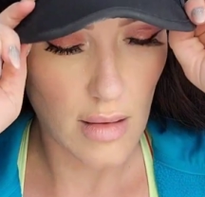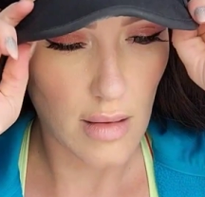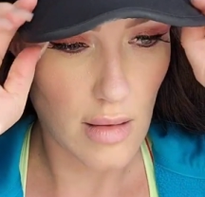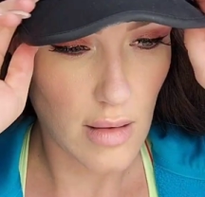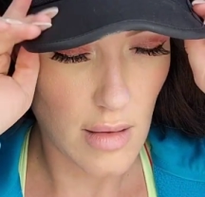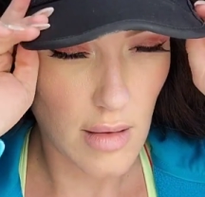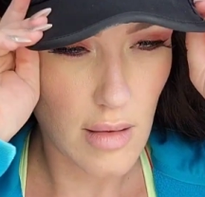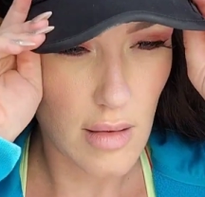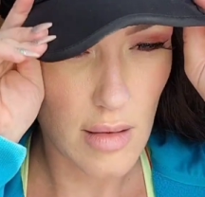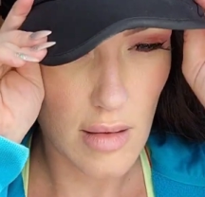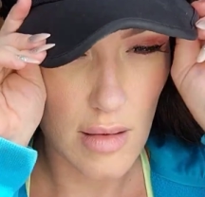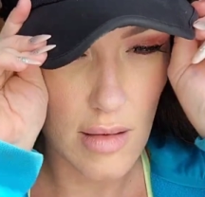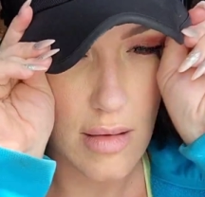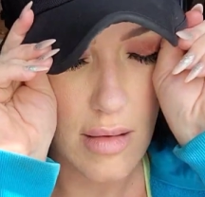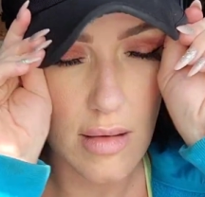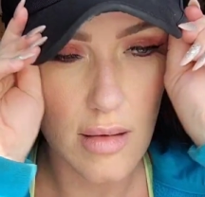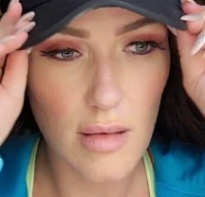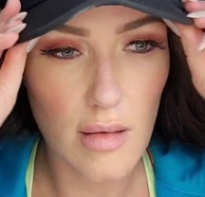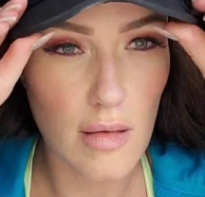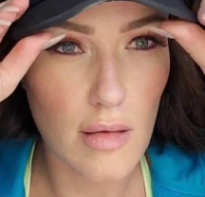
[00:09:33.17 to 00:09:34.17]

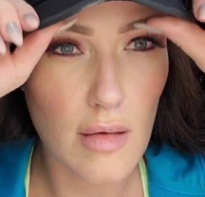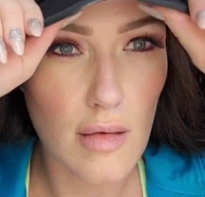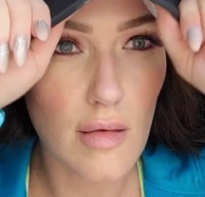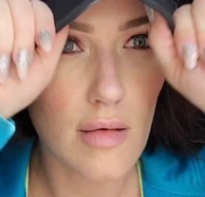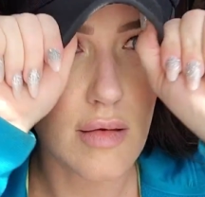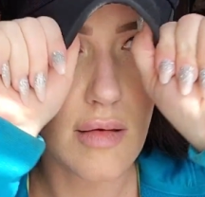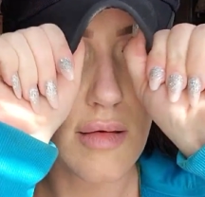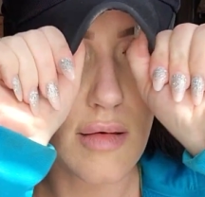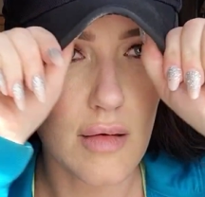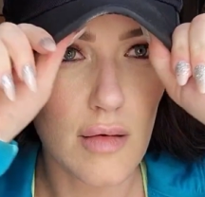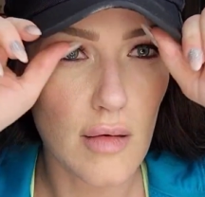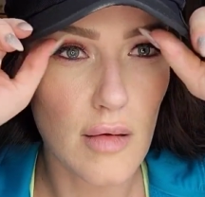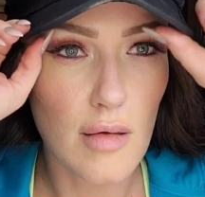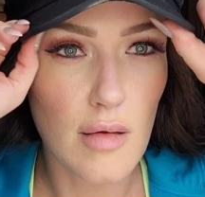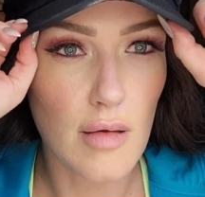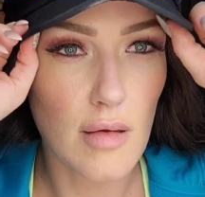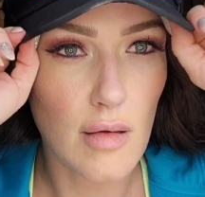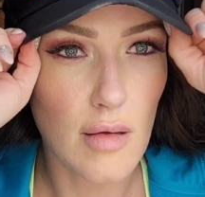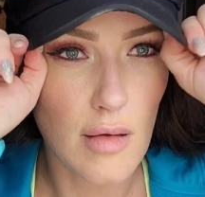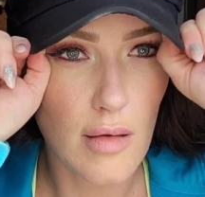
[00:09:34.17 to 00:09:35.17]

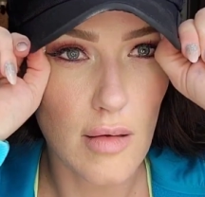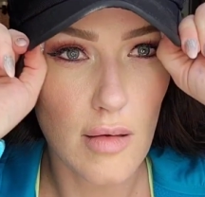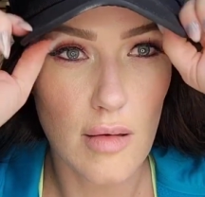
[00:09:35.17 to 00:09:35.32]
(no one is talking)